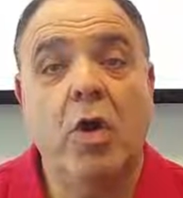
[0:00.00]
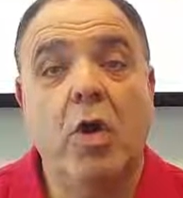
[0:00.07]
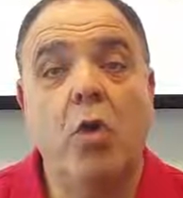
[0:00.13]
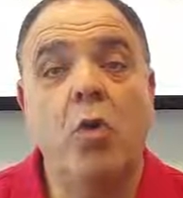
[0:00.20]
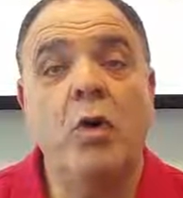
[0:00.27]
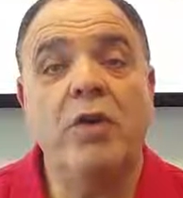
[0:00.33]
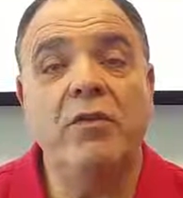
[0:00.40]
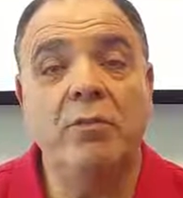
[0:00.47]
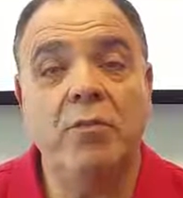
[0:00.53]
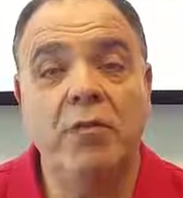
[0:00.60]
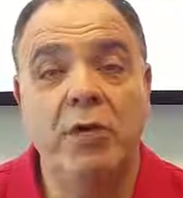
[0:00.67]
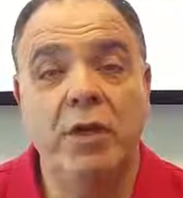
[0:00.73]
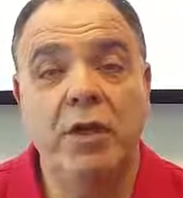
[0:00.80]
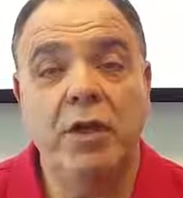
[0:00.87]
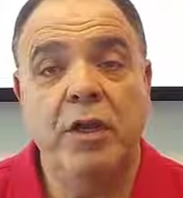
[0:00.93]
Always
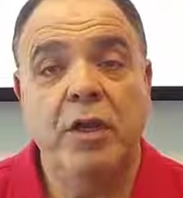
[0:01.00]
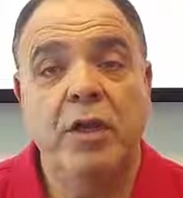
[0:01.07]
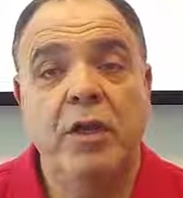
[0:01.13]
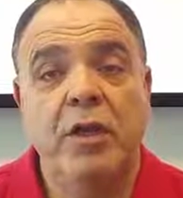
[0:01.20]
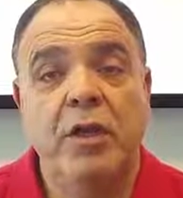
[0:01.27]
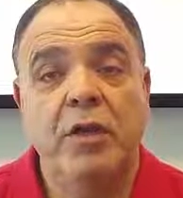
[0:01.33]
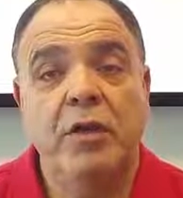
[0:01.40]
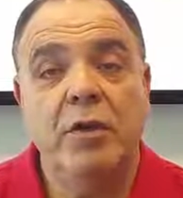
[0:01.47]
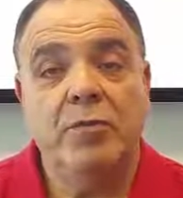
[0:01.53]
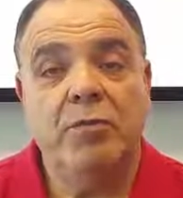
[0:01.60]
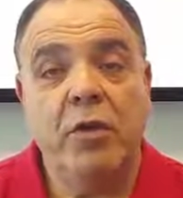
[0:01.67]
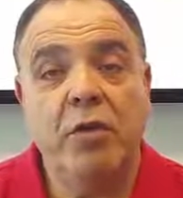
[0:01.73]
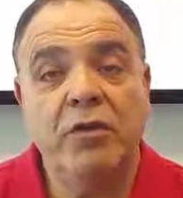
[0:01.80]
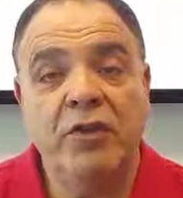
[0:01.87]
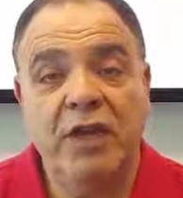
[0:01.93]
put your
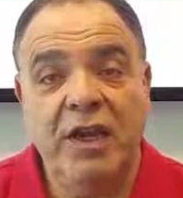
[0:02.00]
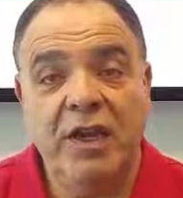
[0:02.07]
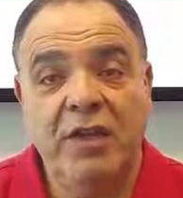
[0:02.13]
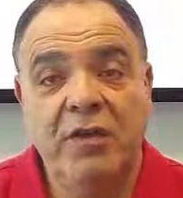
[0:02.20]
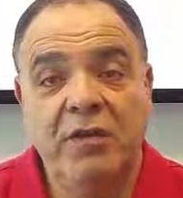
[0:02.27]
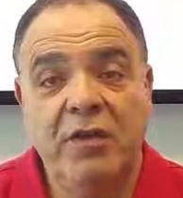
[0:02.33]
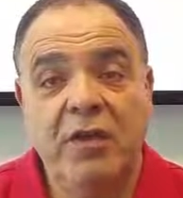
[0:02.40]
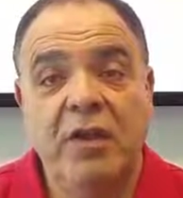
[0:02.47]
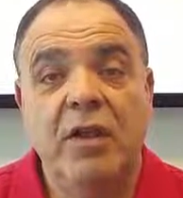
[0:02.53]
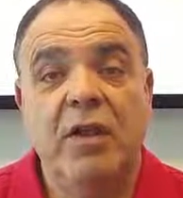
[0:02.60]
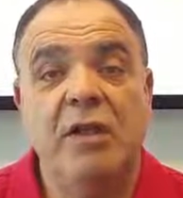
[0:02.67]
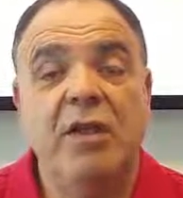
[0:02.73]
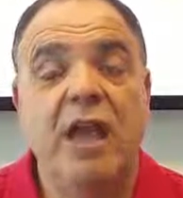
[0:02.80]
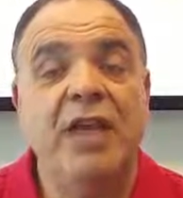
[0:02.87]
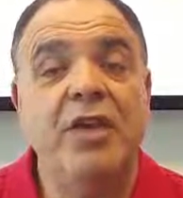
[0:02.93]
proteins,
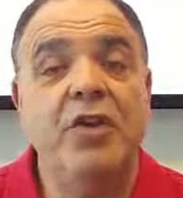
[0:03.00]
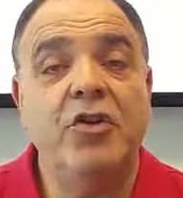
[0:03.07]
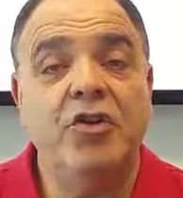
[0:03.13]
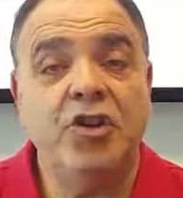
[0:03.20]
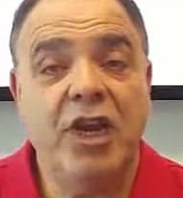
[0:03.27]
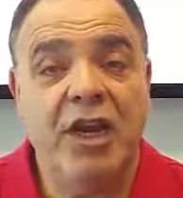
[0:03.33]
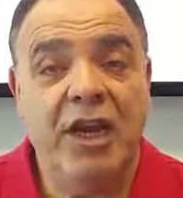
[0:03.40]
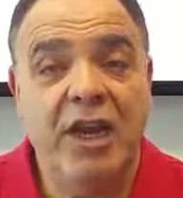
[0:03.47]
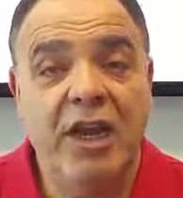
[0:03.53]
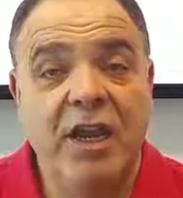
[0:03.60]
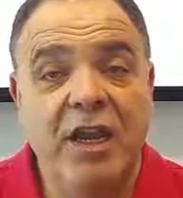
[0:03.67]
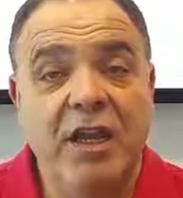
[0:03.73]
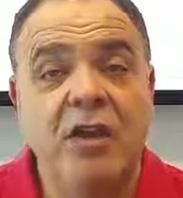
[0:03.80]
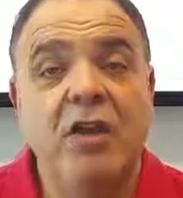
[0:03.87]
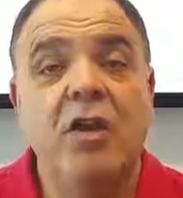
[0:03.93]
like your
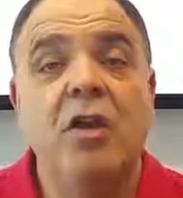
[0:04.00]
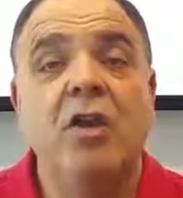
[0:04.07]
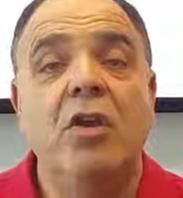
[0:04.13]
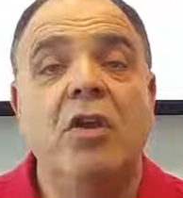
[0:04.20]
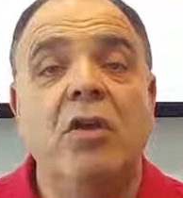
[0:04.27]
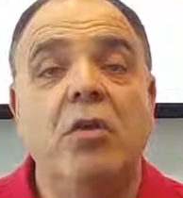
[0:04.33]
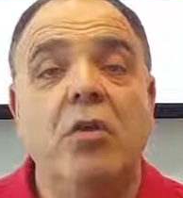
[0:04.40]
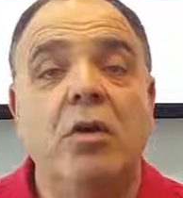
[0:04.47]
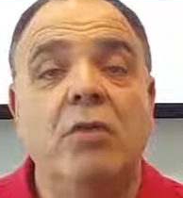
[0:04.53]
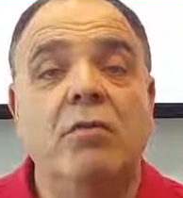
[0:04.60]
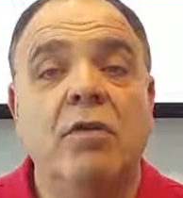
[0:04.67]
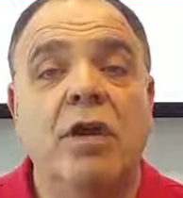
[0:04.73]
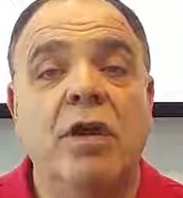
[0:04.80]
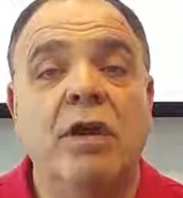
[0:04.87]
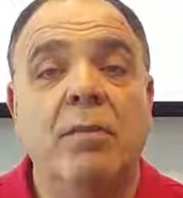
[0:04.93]
chicken,
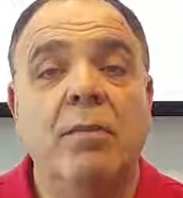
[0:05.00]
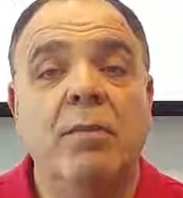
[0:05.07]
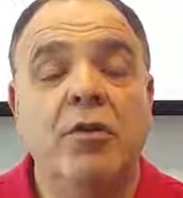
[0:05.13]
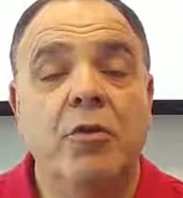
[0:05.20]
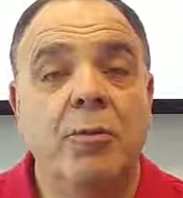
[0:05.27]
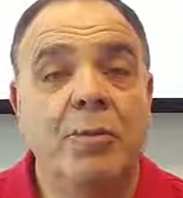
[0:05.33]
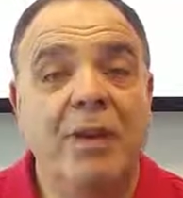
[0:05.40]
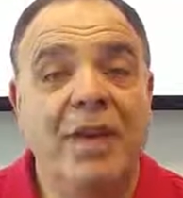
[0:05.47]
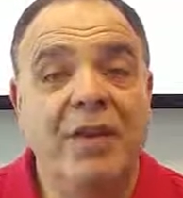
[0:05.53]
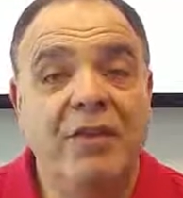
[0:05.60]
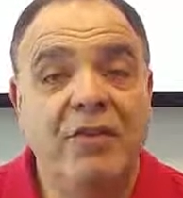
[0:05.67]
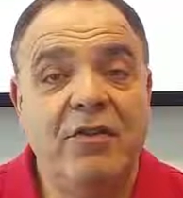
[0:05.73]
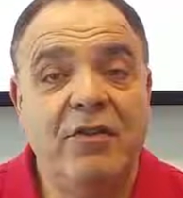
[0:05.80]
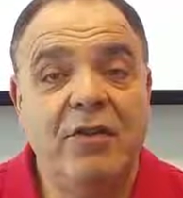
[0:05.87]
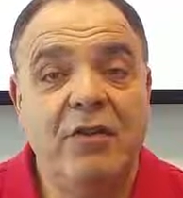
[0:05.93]
your
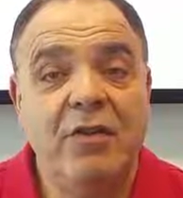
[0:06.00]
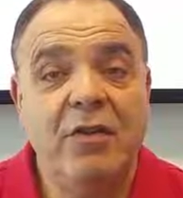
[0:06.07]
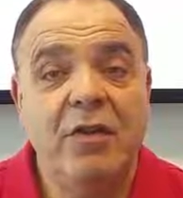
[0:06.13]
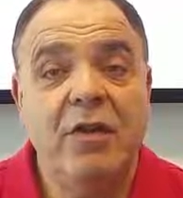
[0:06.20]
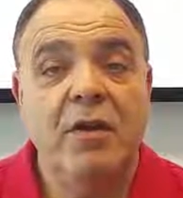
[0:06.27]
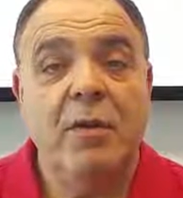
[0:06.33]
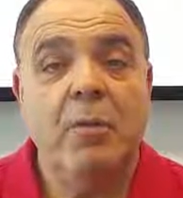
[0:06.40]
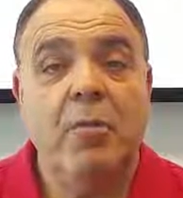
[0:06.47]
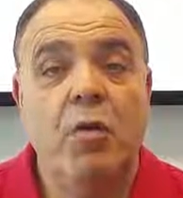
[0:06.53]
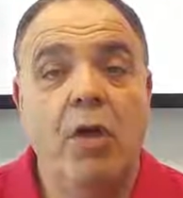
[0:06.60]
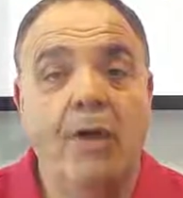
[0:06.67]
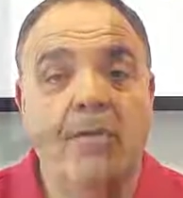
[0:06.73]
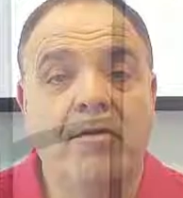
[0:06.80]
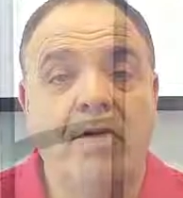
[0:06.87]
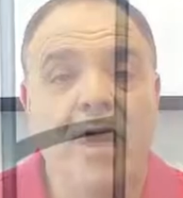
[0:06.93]
meats, pork